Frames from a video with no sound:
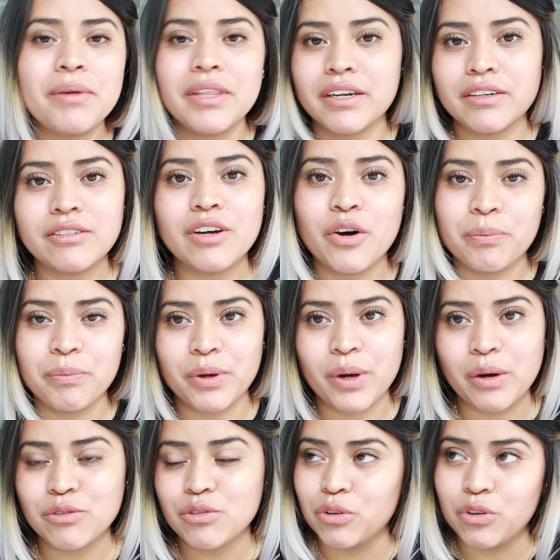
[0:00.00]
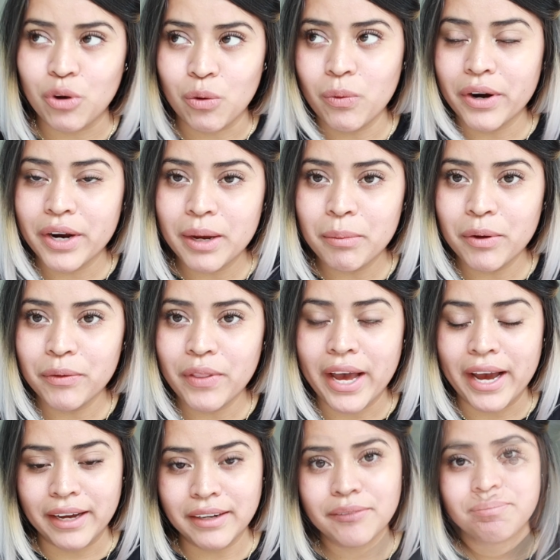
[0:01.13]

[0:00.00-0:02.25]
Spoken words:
be there to help you out. So don't worry about that.